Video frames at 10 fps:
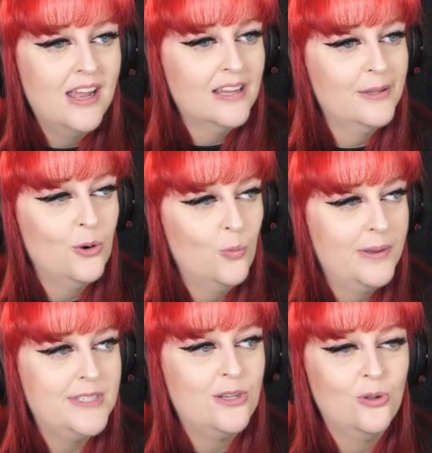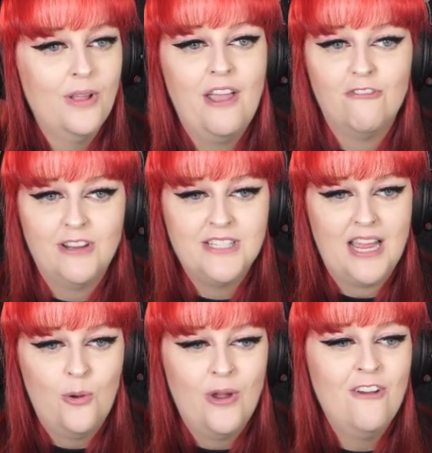little whimsical
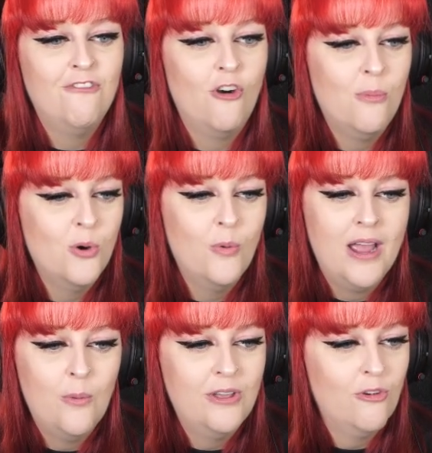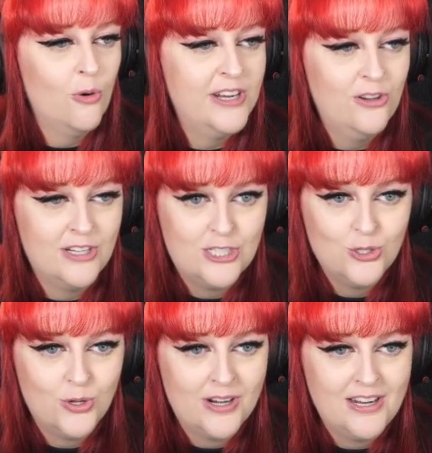everyday wear. Formal wear, we've already got it
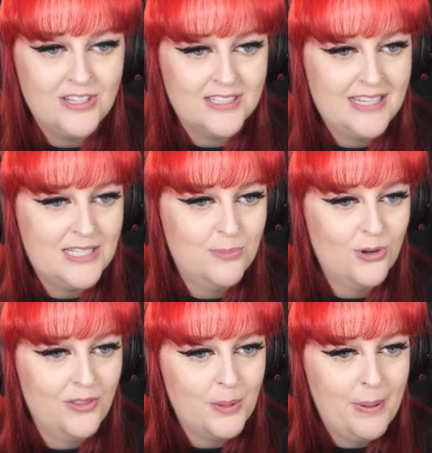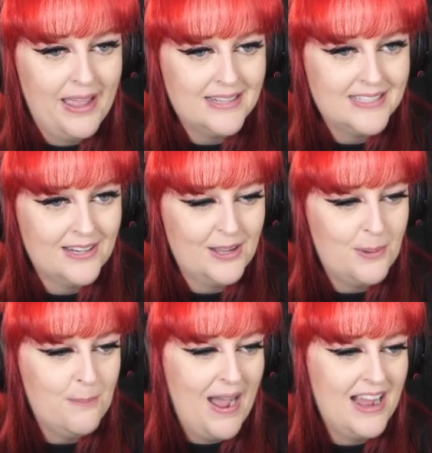sorted. I just need to put on the pants that are going
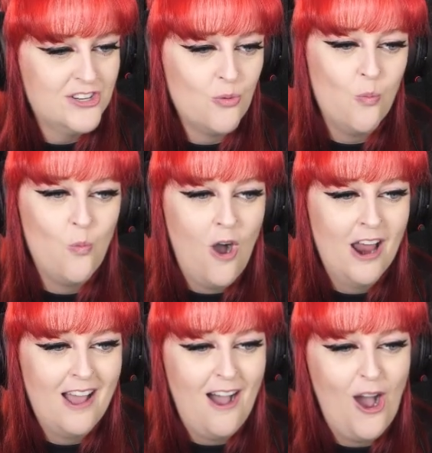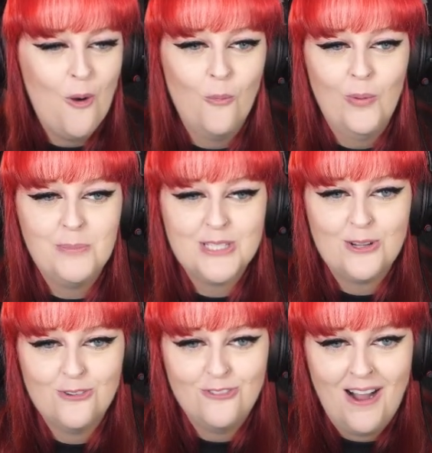to match. What a
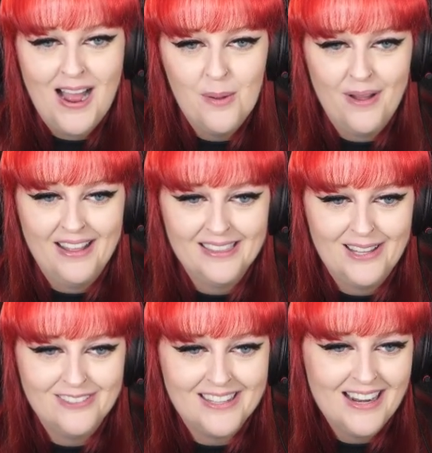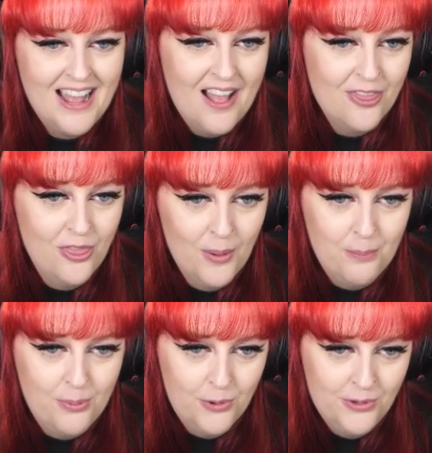whimsical vibe. I love it. The
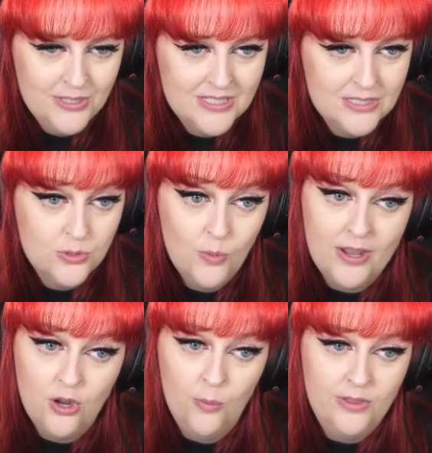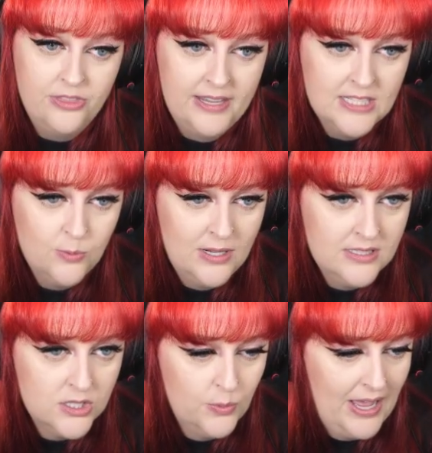boots, do I go with these
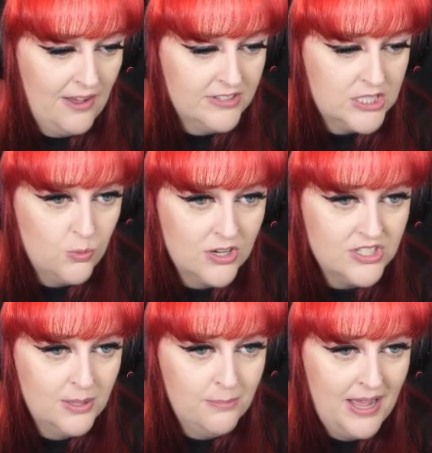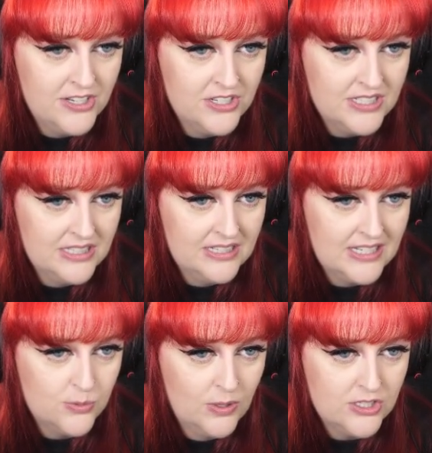ones? Do we have a swatch that matches in
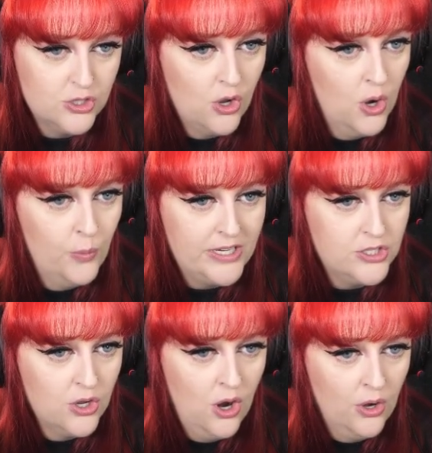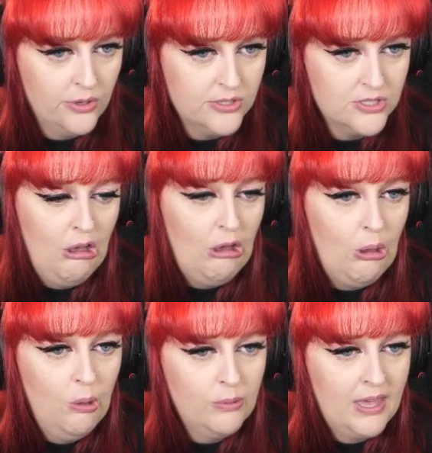these ones? No, we don't.
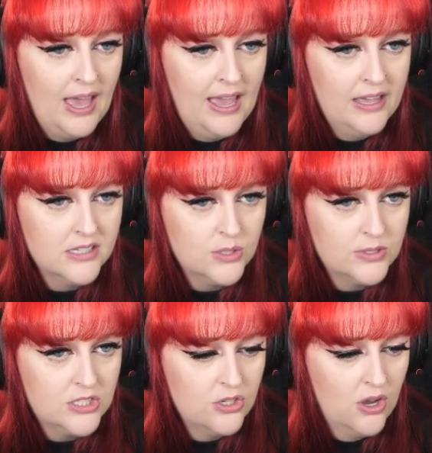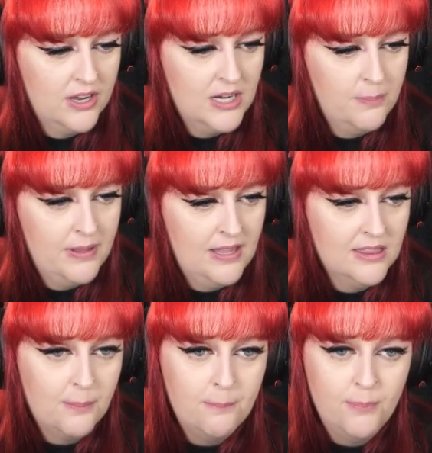Okay, so it's not going to be
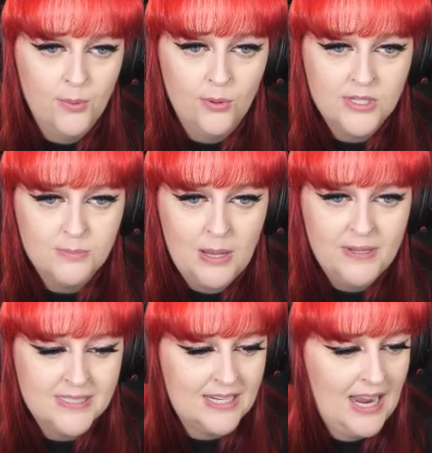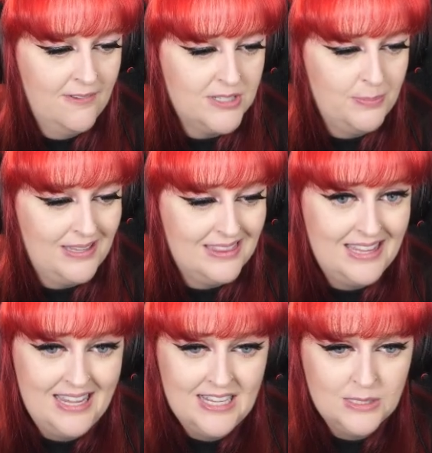the boots. Maybe it's going to have to be
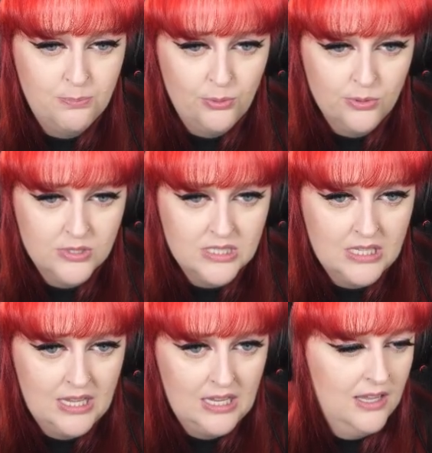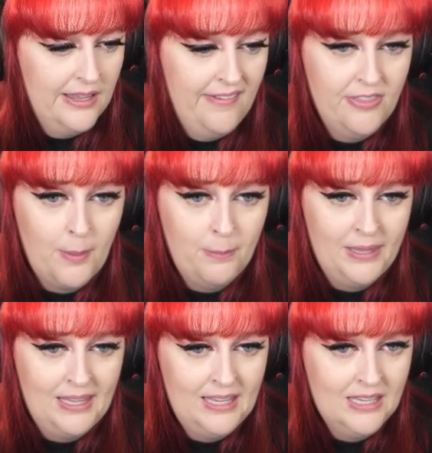these boots then. In the
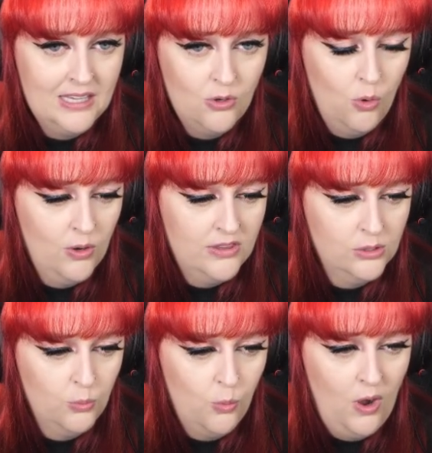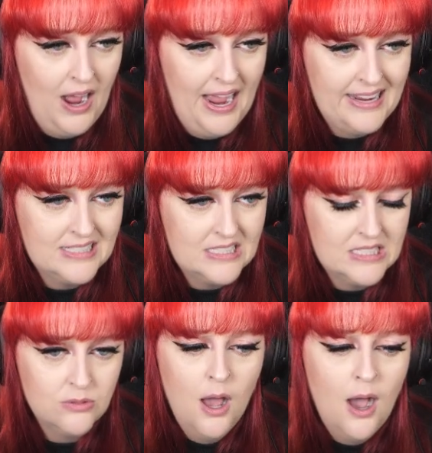pink or in the
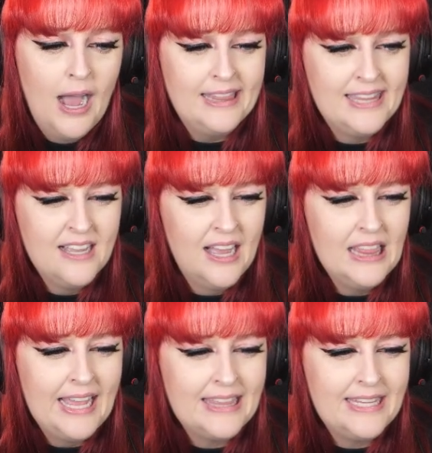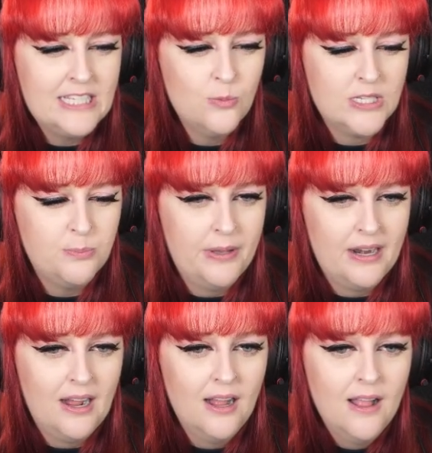white? I think I like these ones
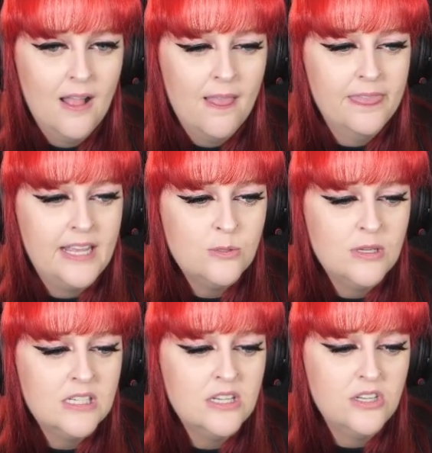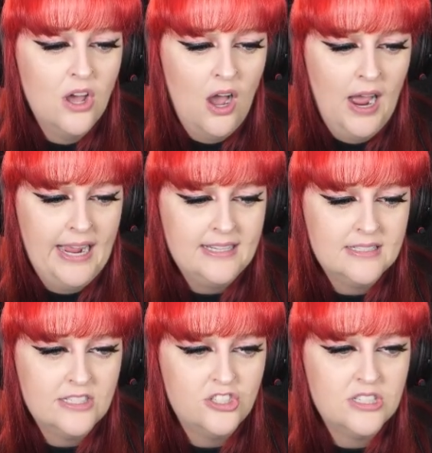better. These ones are
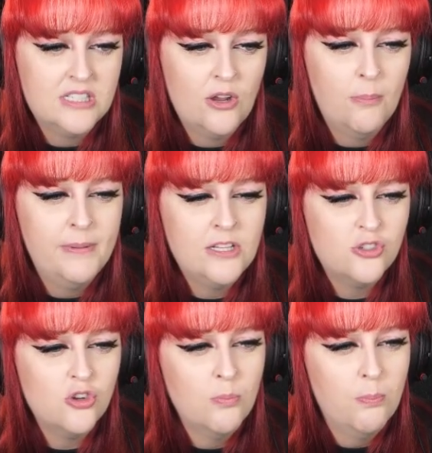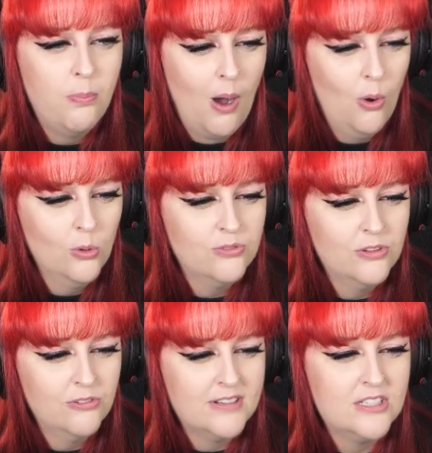nice. It's just they're a bit too bold
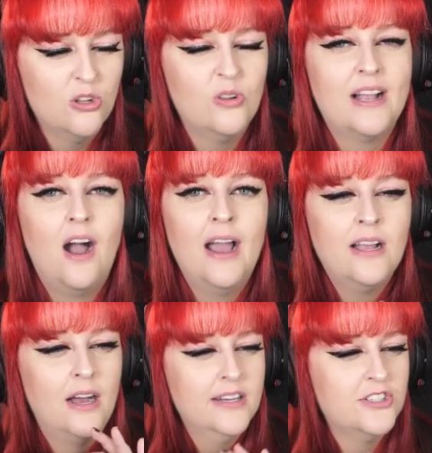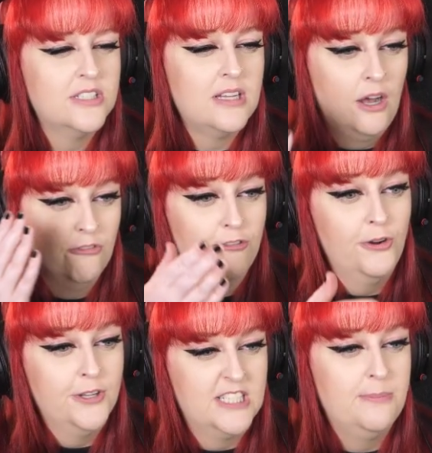for the rest of the look. Like I kind of just
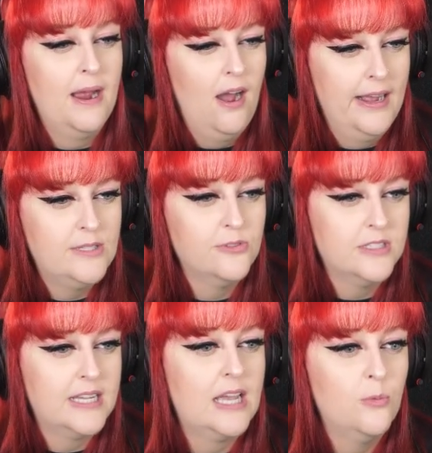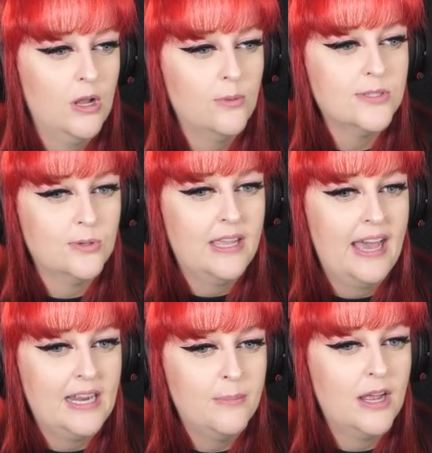unfocused my eyes for a second while I was looking
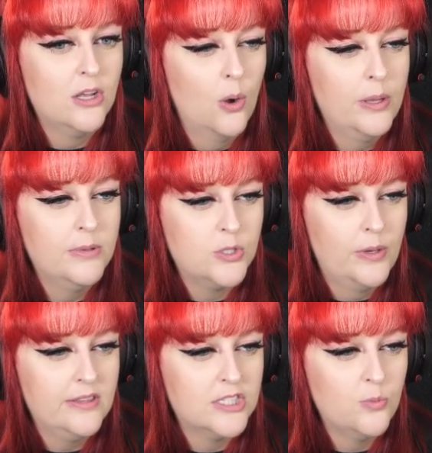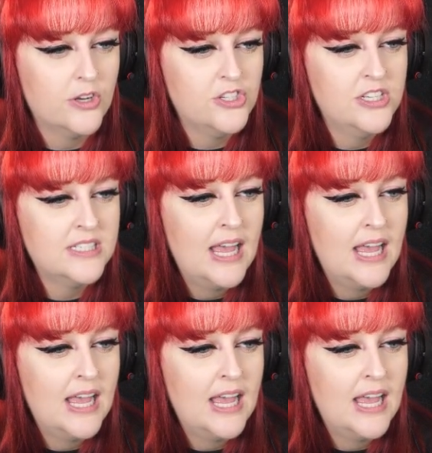at him and going between the swatches.